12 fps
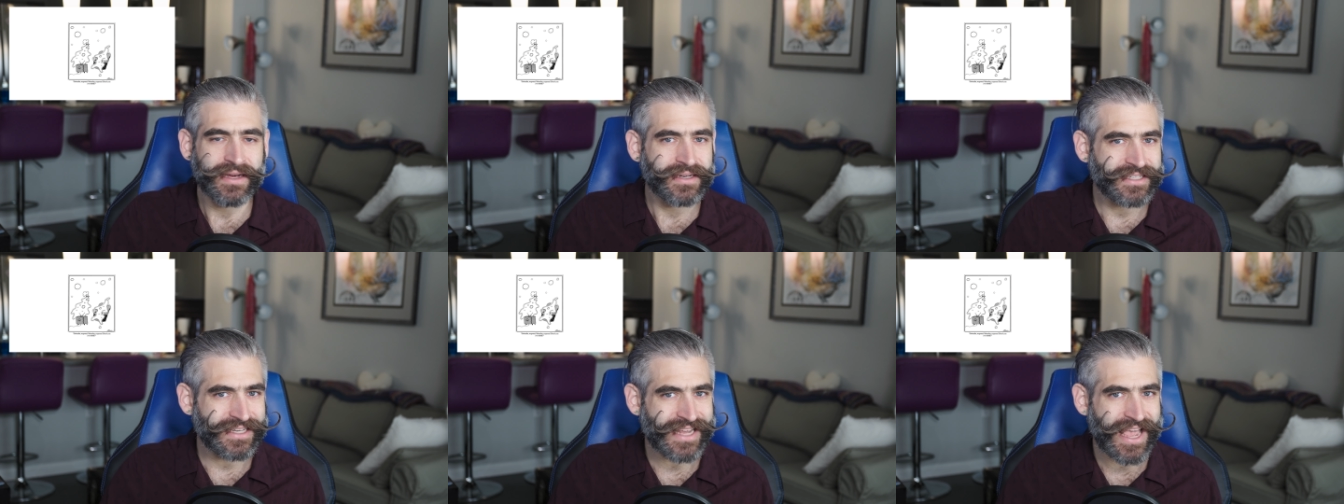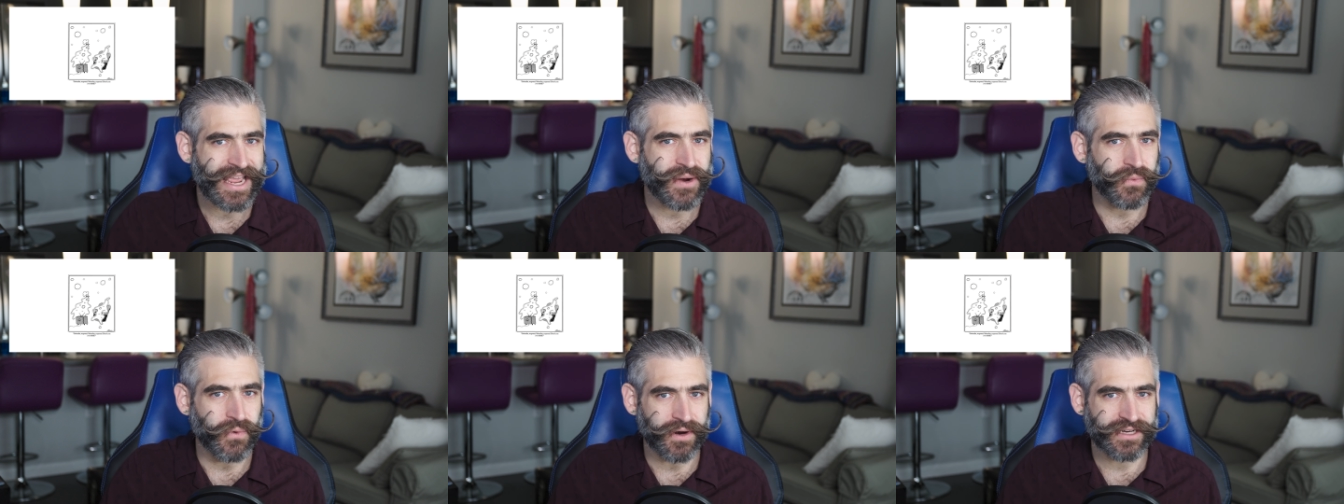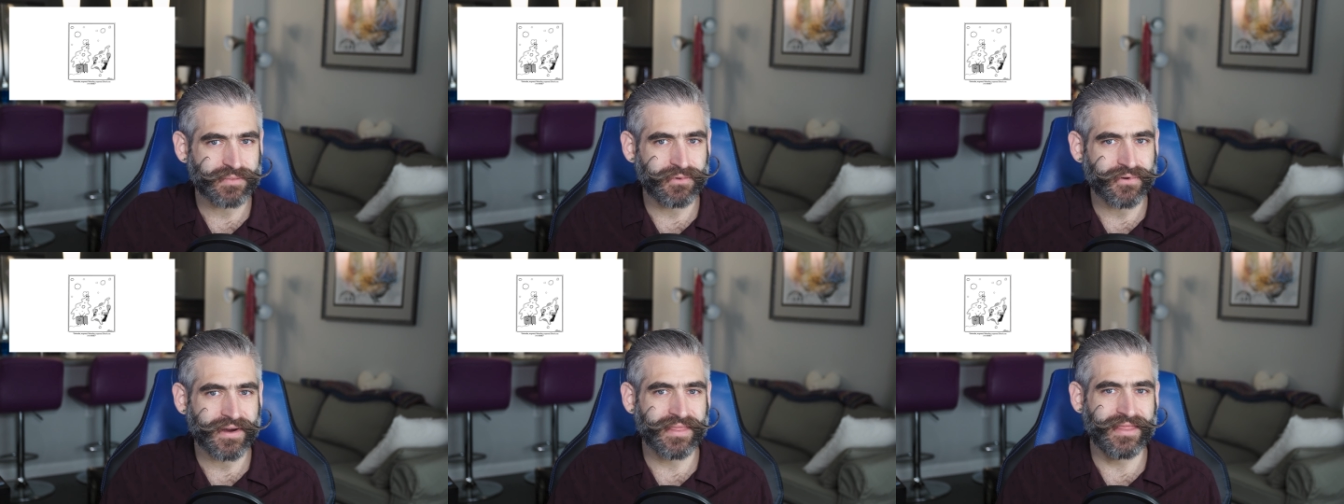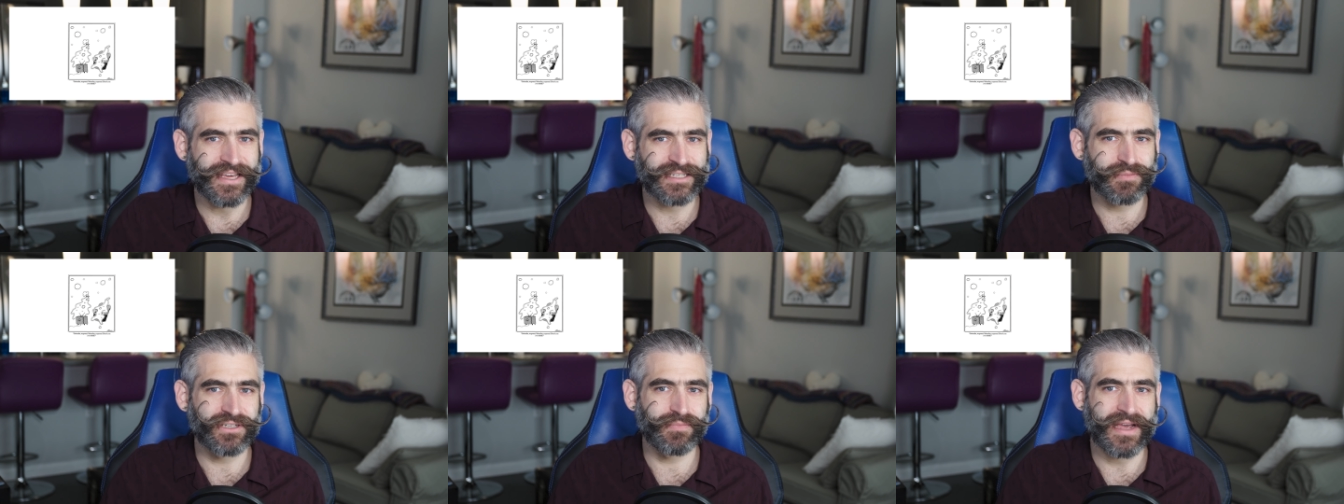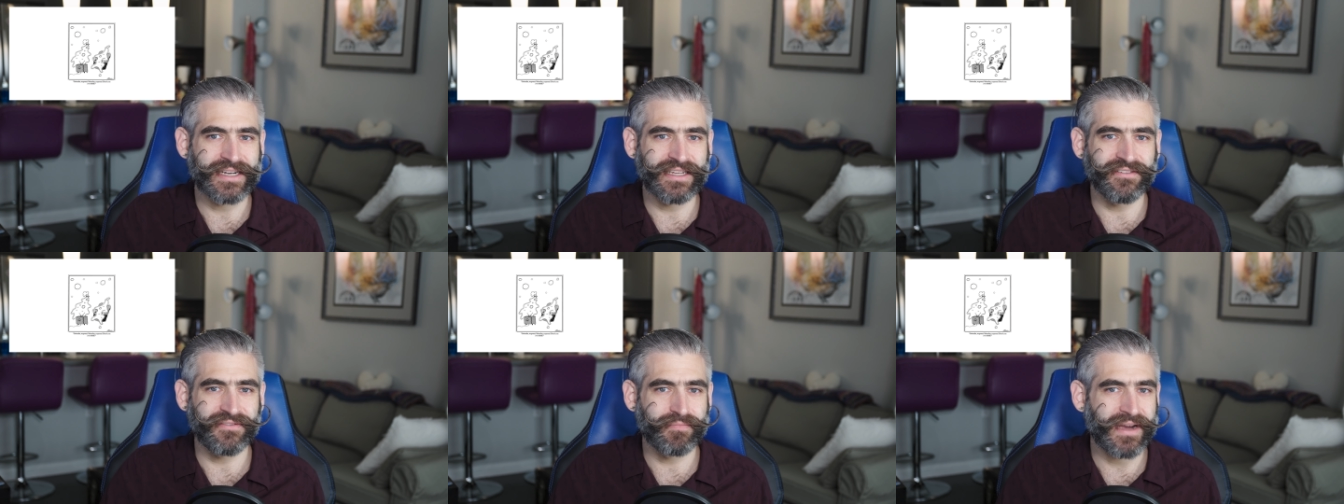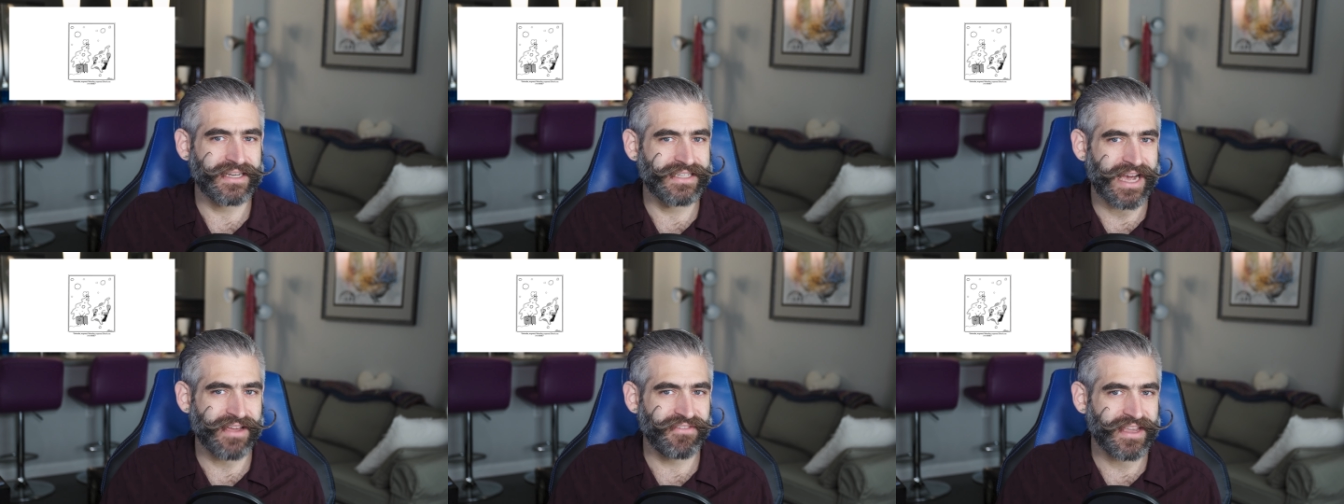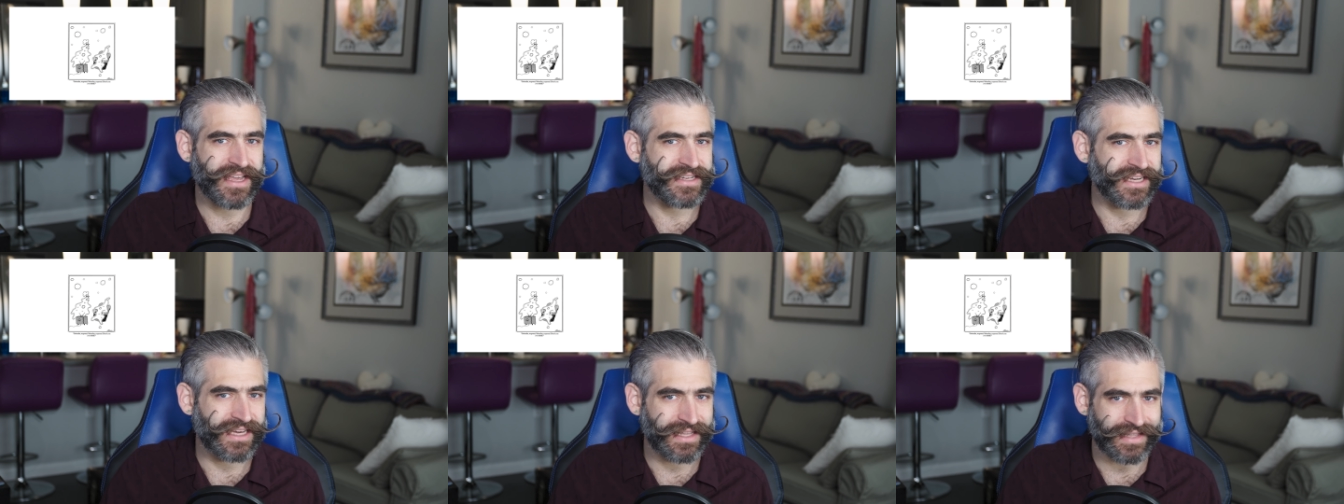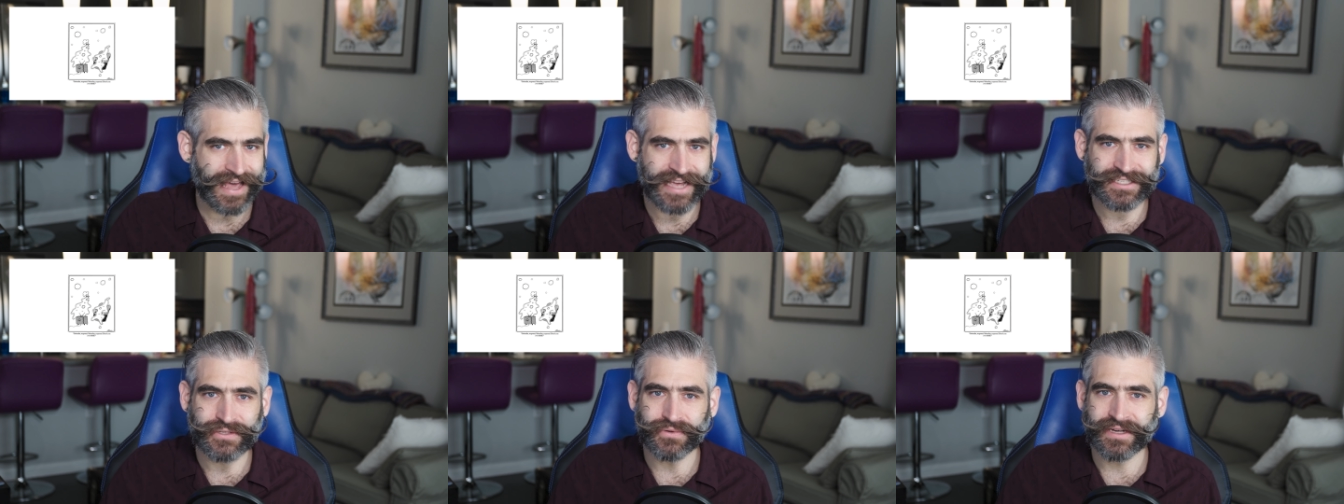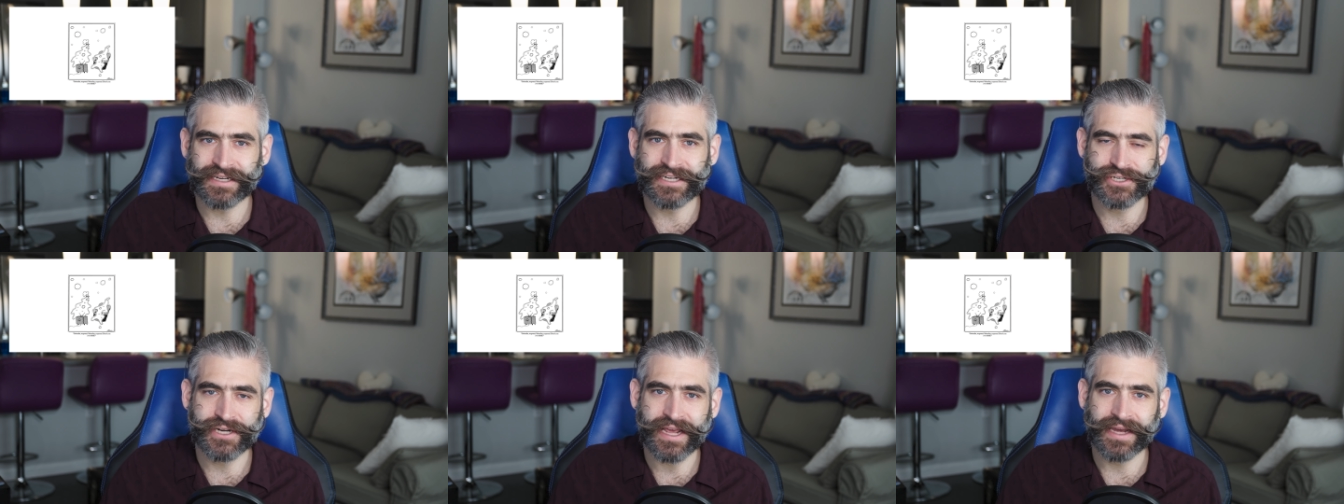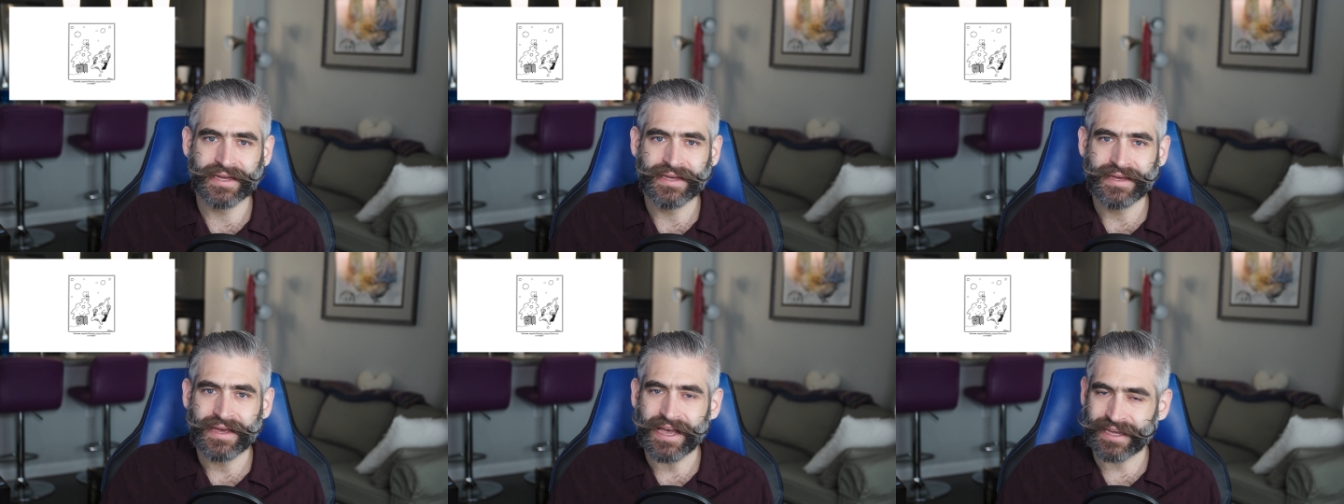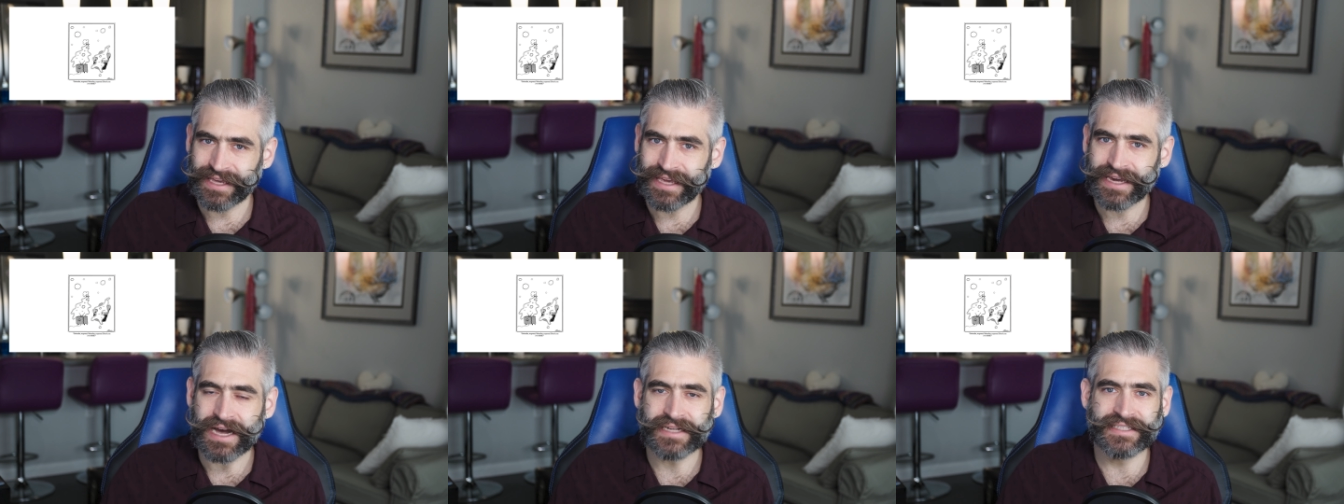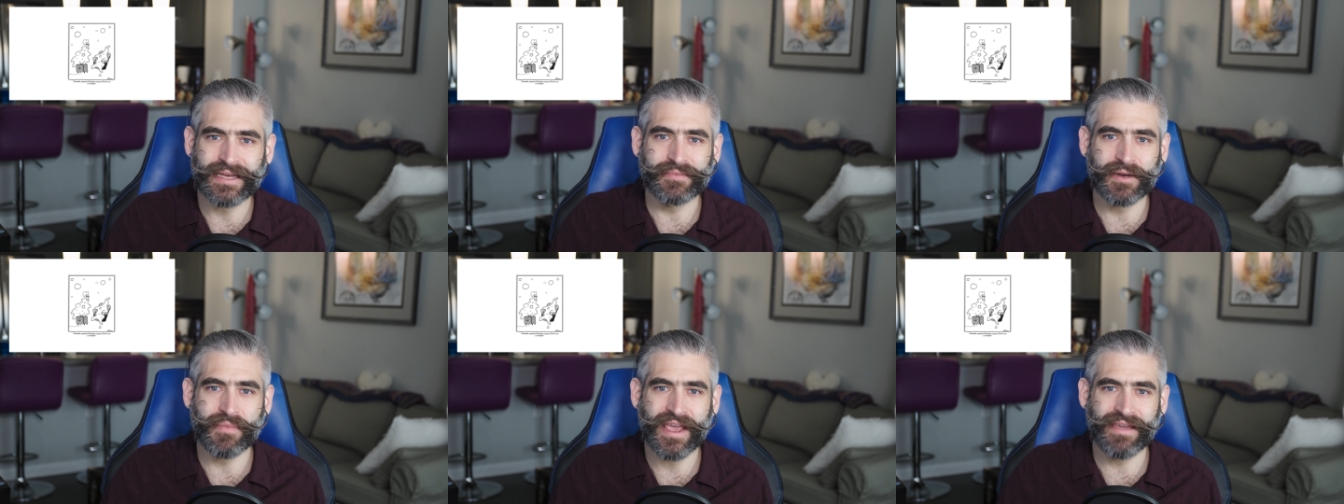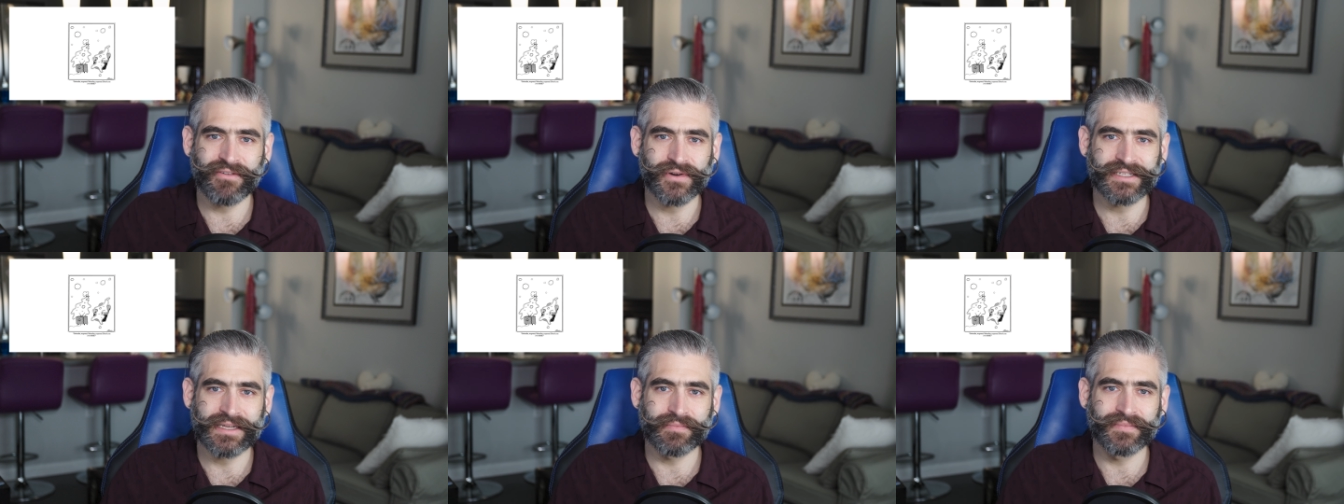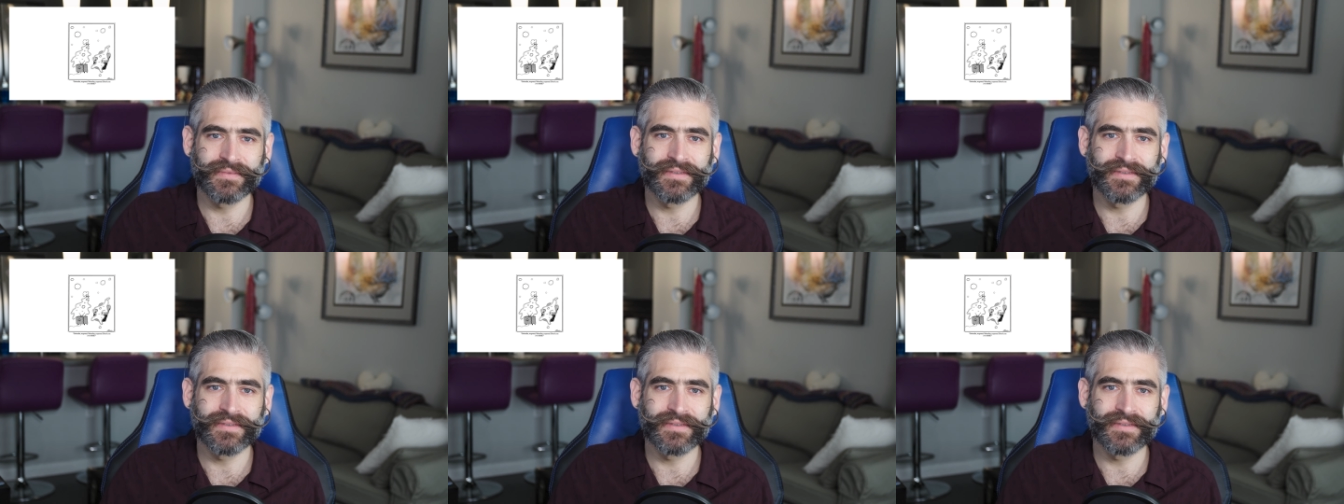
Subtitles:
Today, we're exploring this perspective by diving into classical conditioning, a key concept in behaviorism.